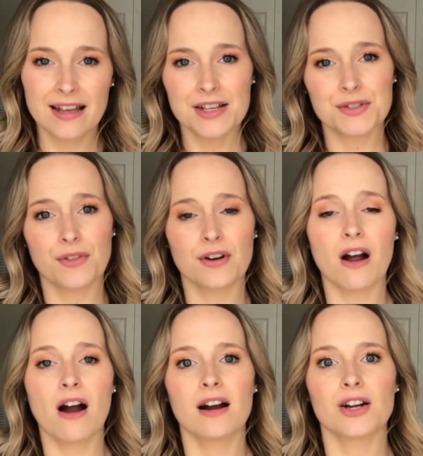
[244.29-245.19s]
So there
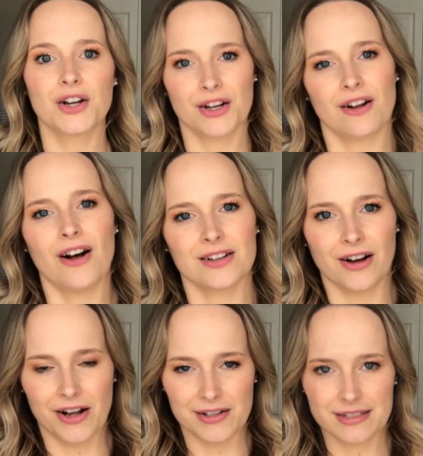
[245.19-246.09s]
are good
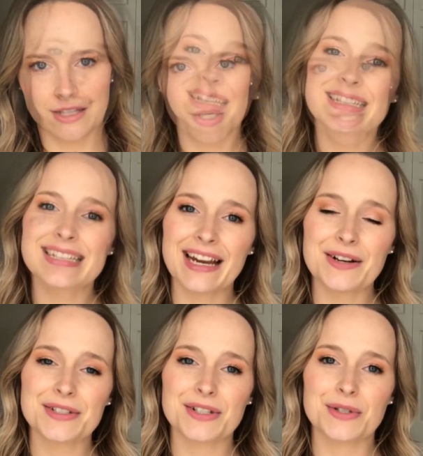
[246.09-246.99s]
alcohols.
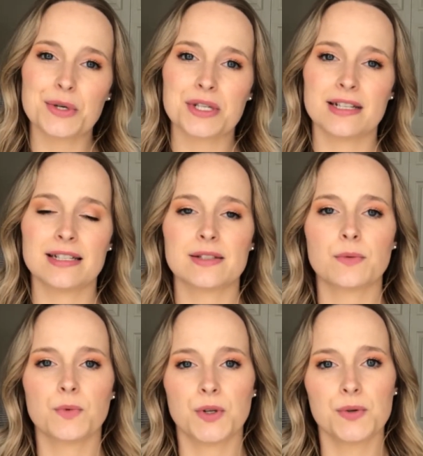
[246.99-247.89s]
Skincare solutions
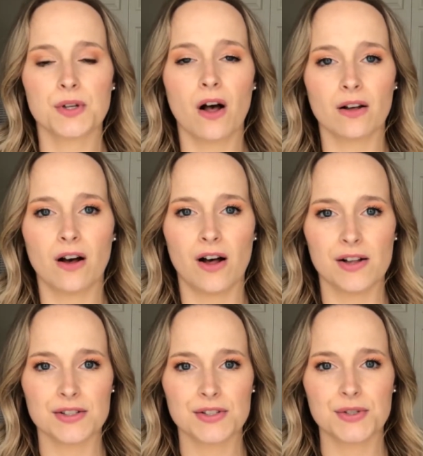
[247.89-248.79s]
use
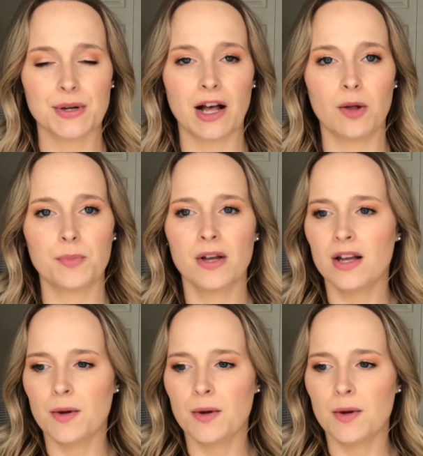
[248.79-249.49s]
alcohols to help